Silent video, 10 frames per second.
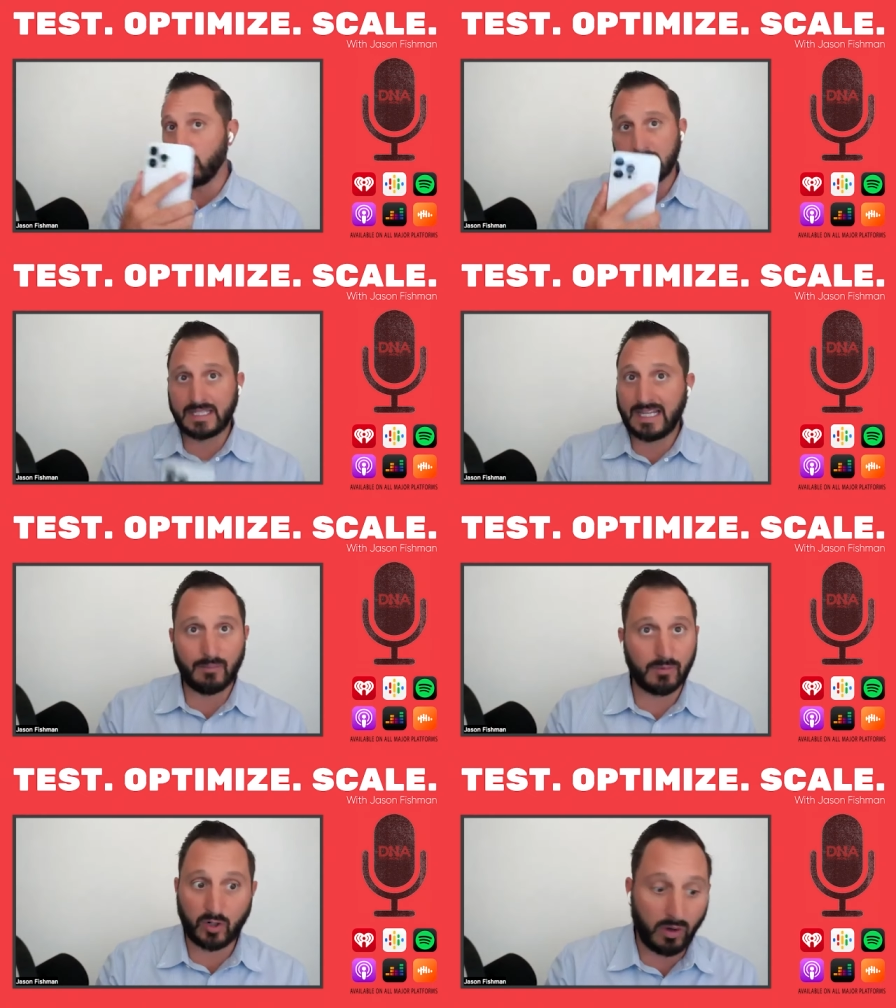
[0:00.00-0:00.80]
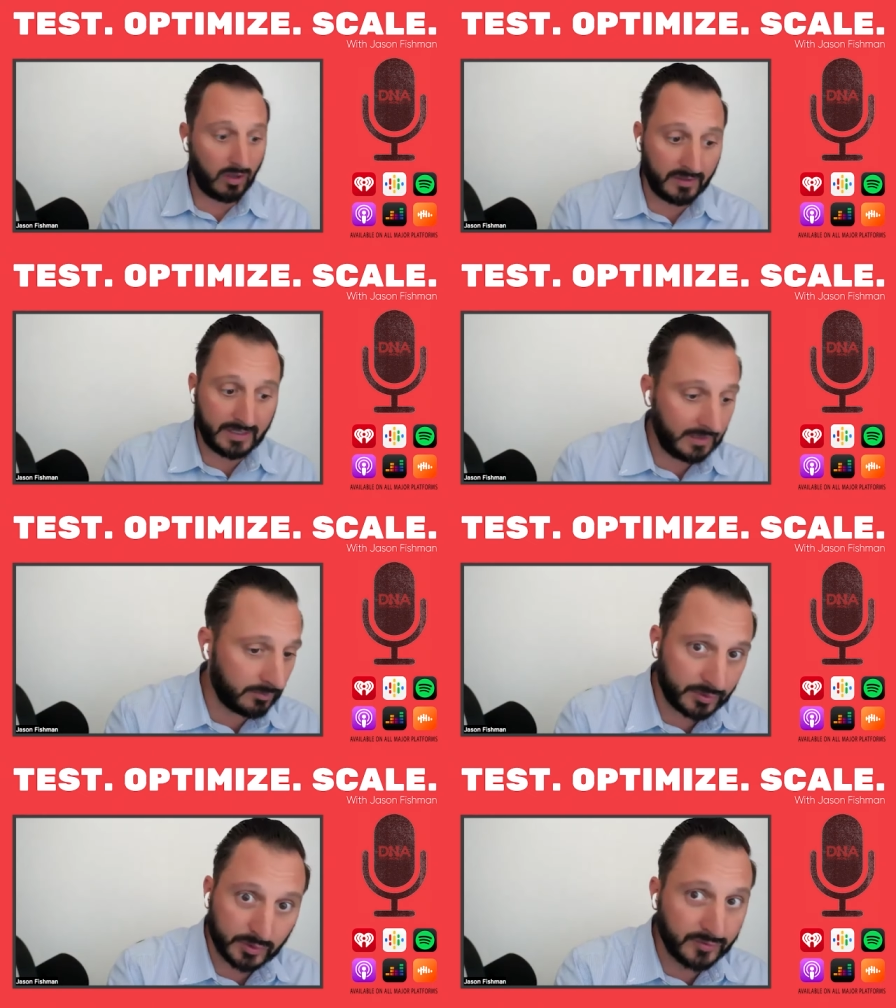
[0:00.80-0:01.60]
with the camera quality
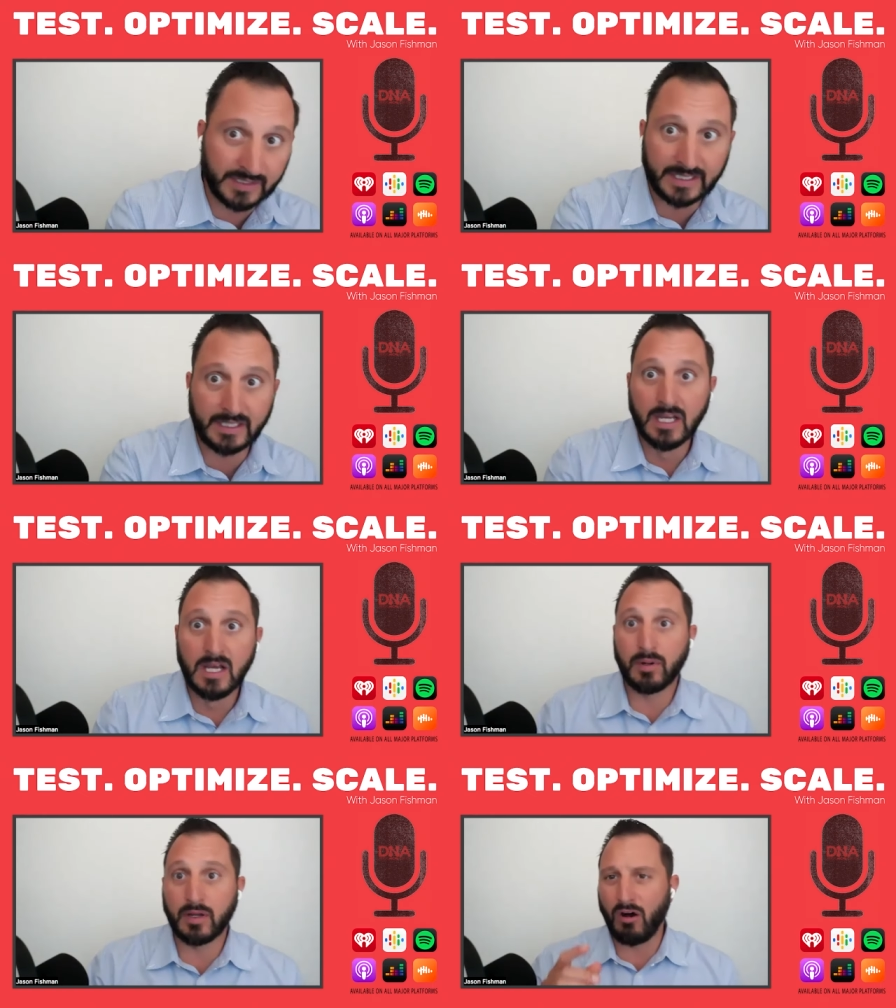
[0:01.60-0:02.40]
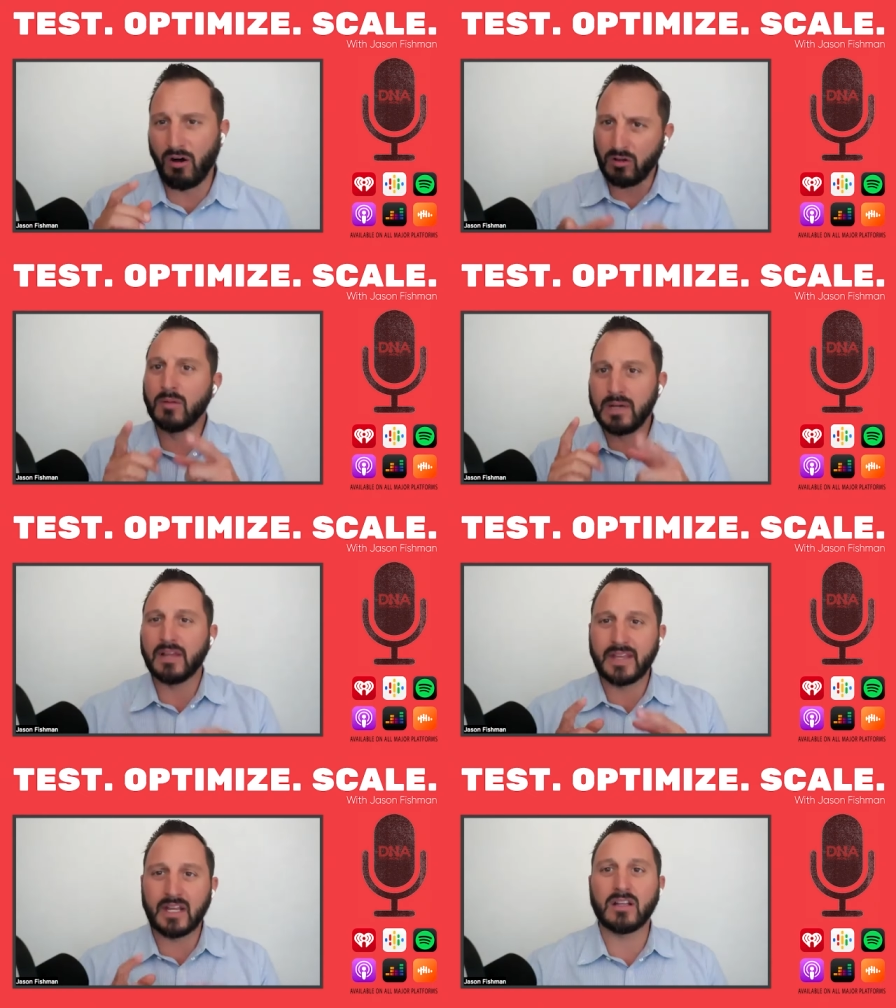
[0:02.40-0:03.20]
improving but all
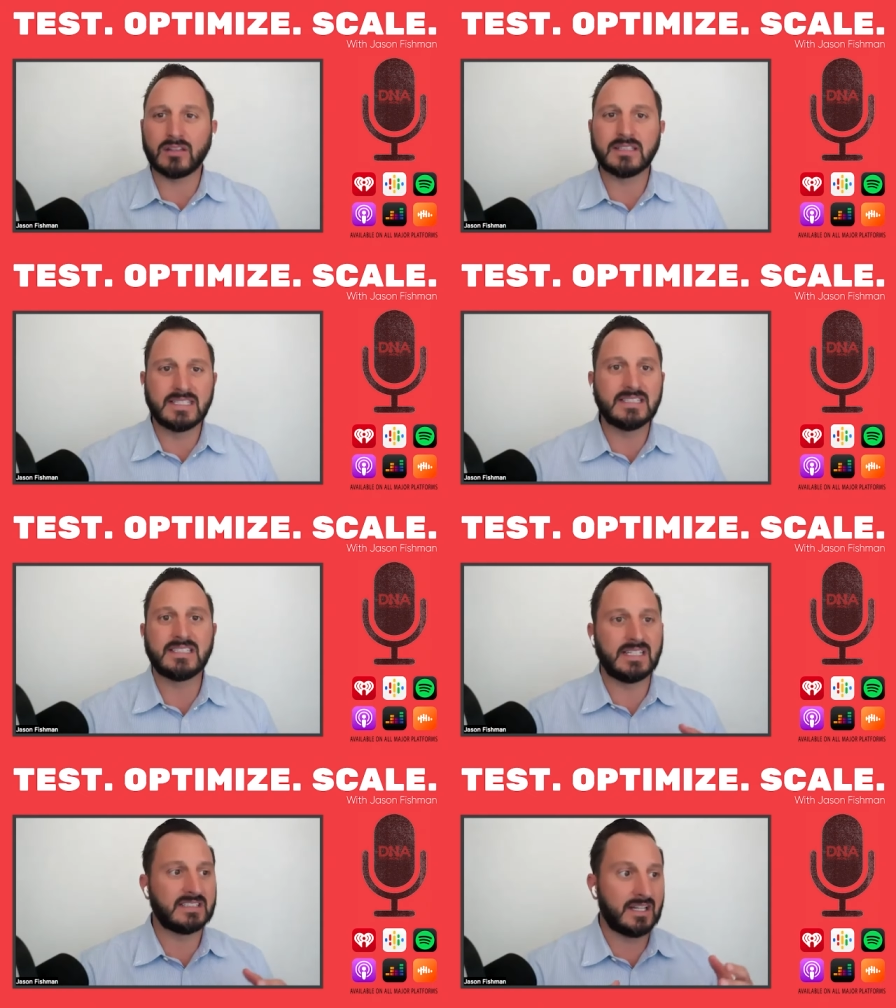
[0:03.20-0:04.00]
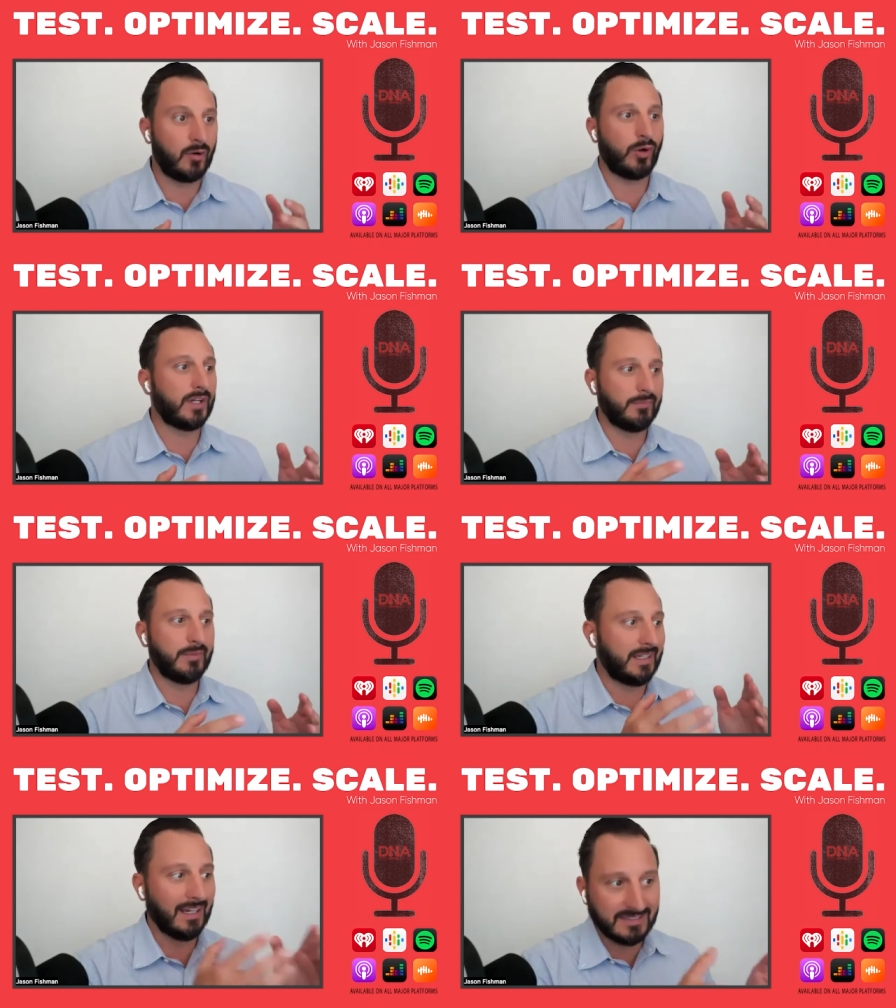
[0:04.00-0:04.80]
about that authenticity it's not working
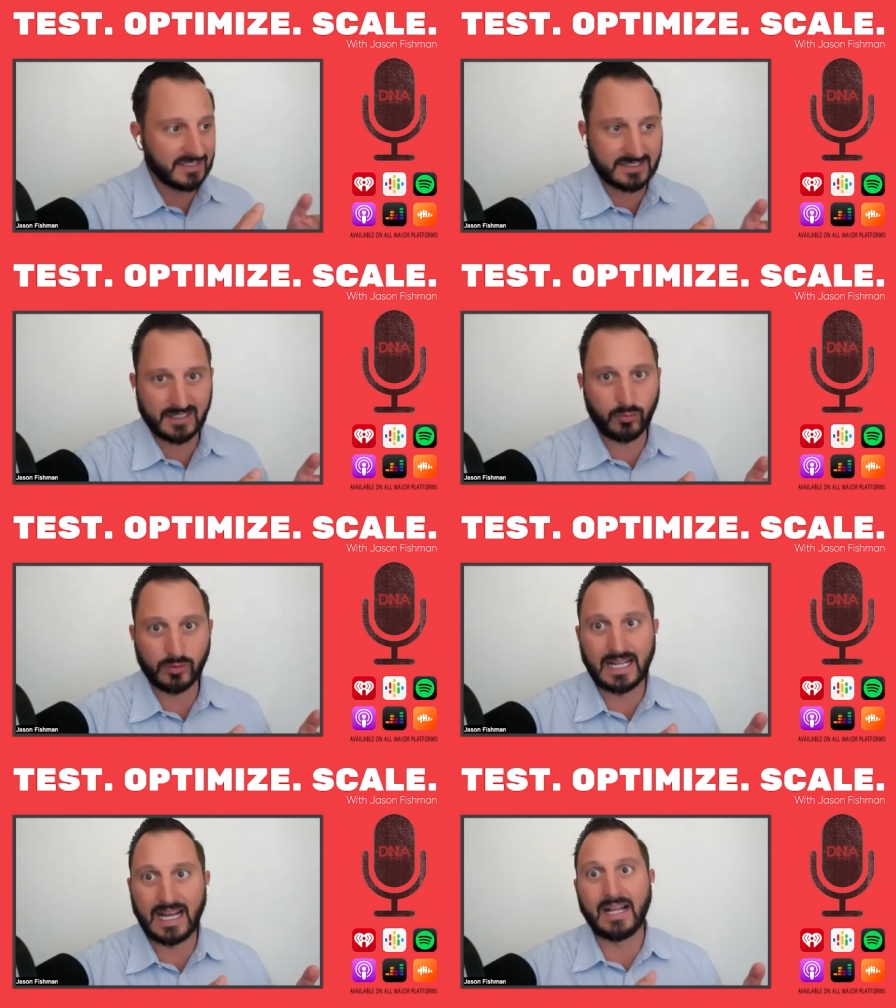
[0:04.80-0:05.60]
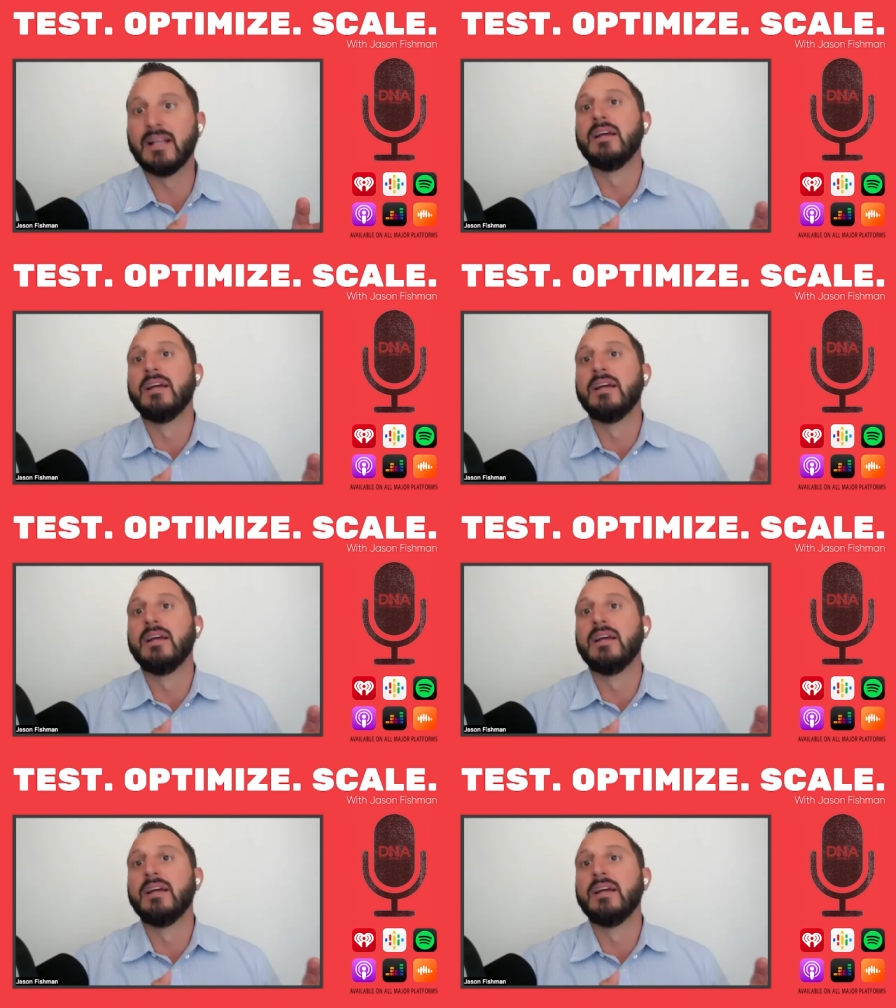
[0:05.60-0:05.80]
because it's done with that